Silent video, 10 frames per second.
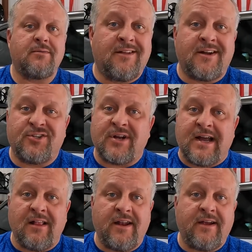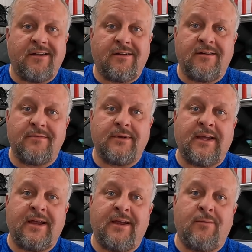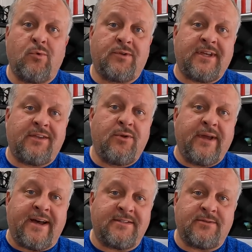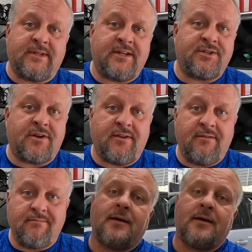A lot of trial and error, and we'll take you guys on that journey.